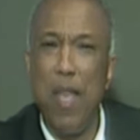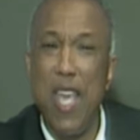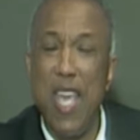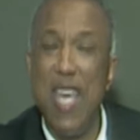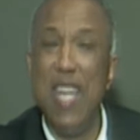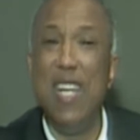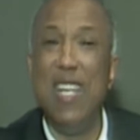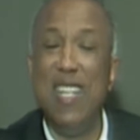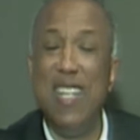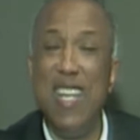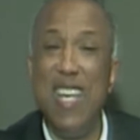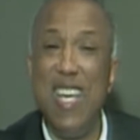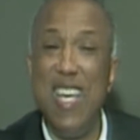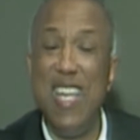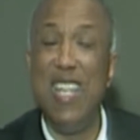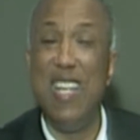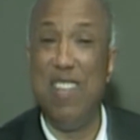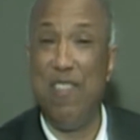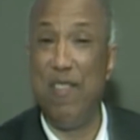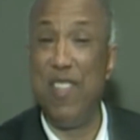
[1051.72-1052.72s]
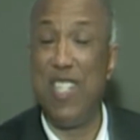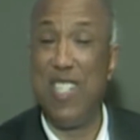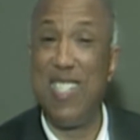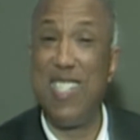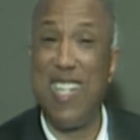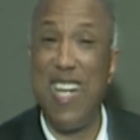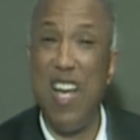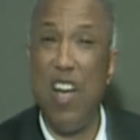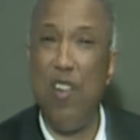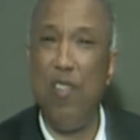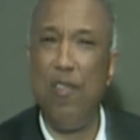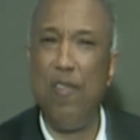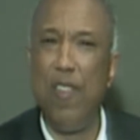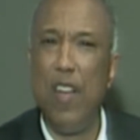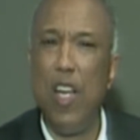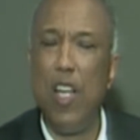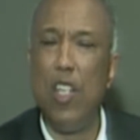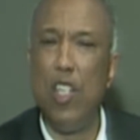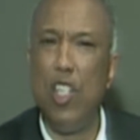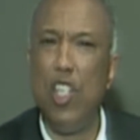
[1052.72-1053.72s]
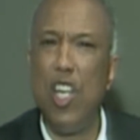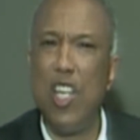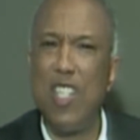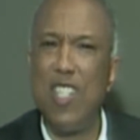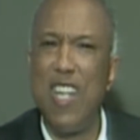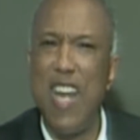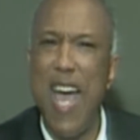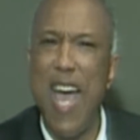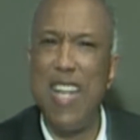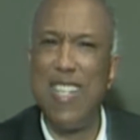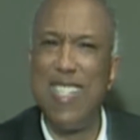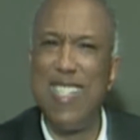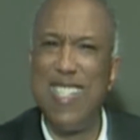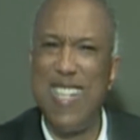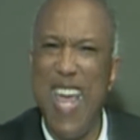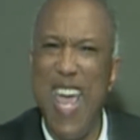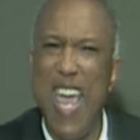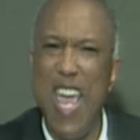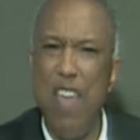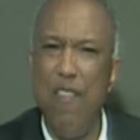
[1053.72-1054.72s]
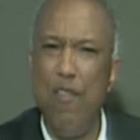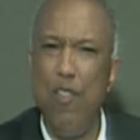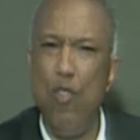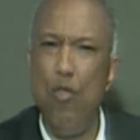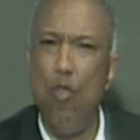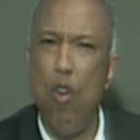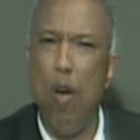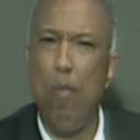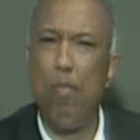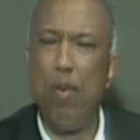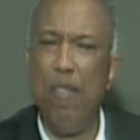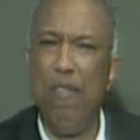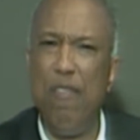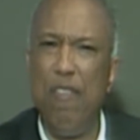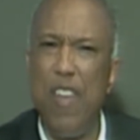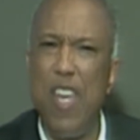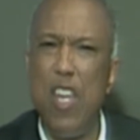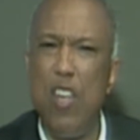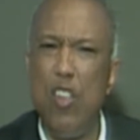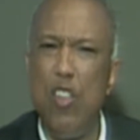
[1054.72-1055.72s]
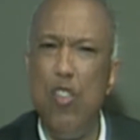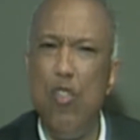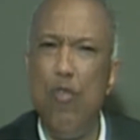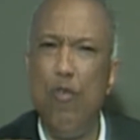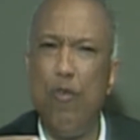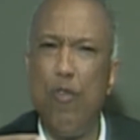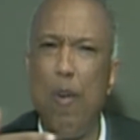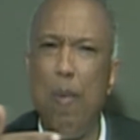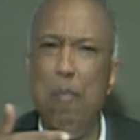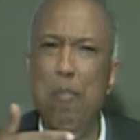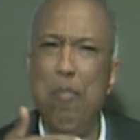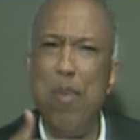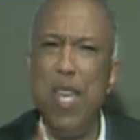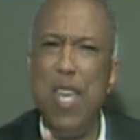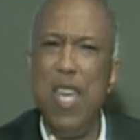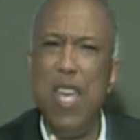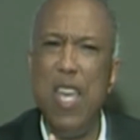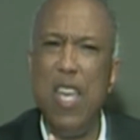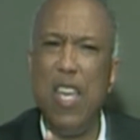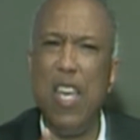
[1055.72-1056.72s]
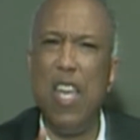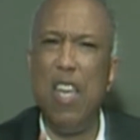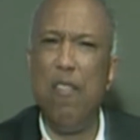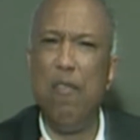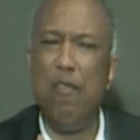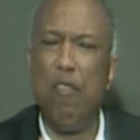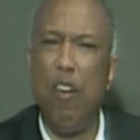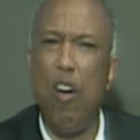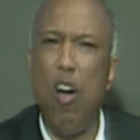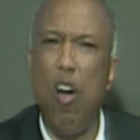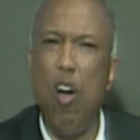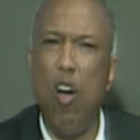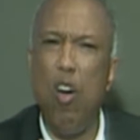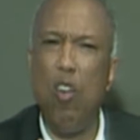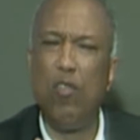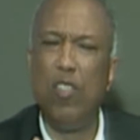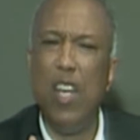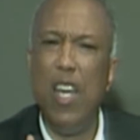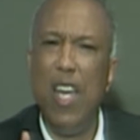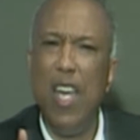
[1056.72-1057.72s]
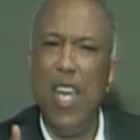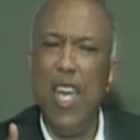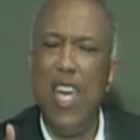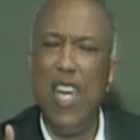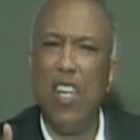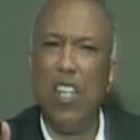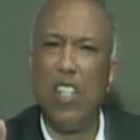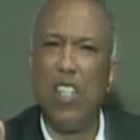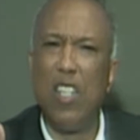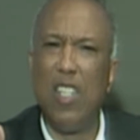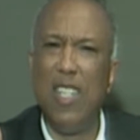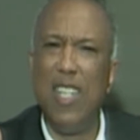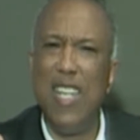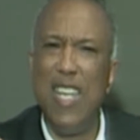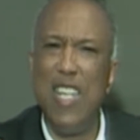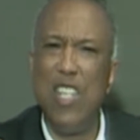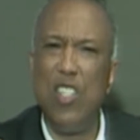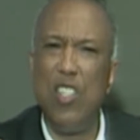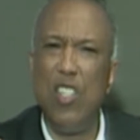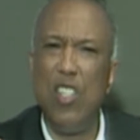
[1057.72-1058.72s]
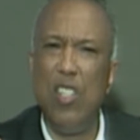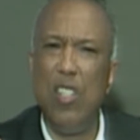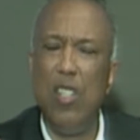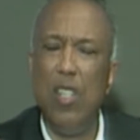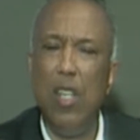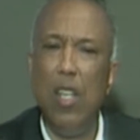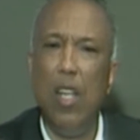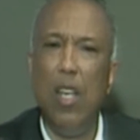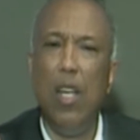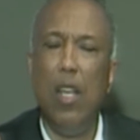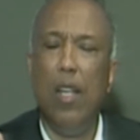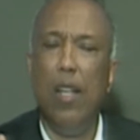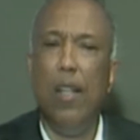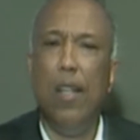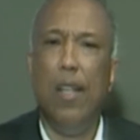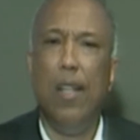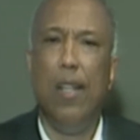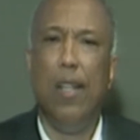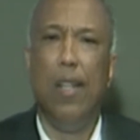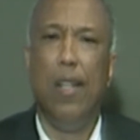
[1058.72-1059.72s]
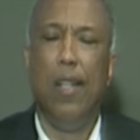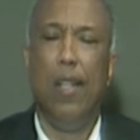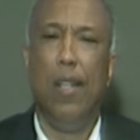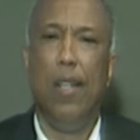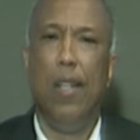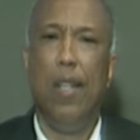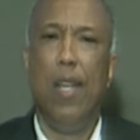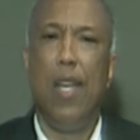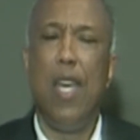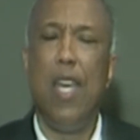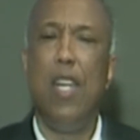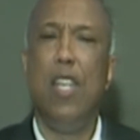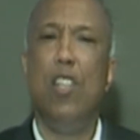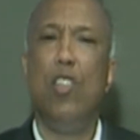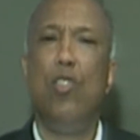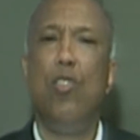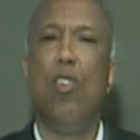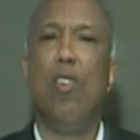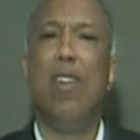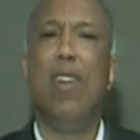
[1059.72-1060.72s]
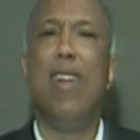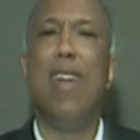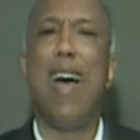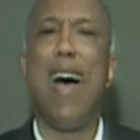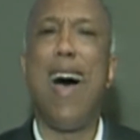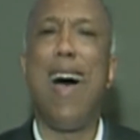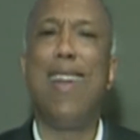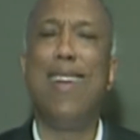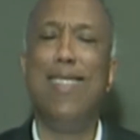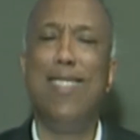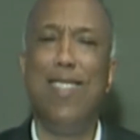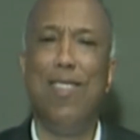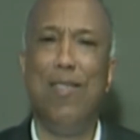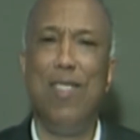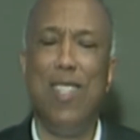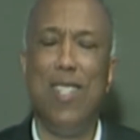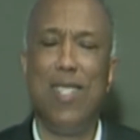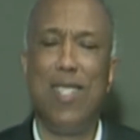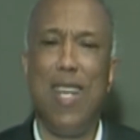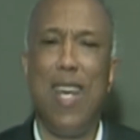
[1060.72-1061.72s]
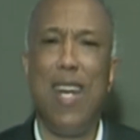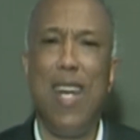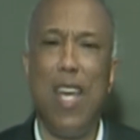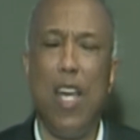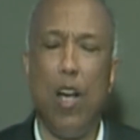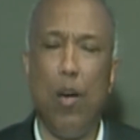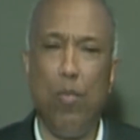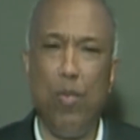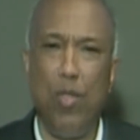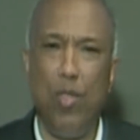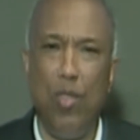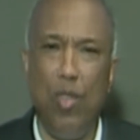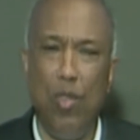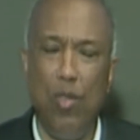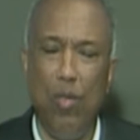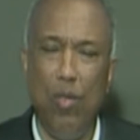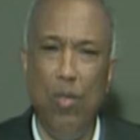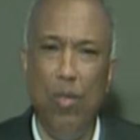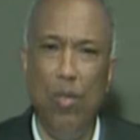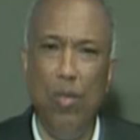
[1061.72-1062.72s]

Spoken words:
in of itself does not save you or prevent you from being involved in a collision. It is your knowledge of this that helps you.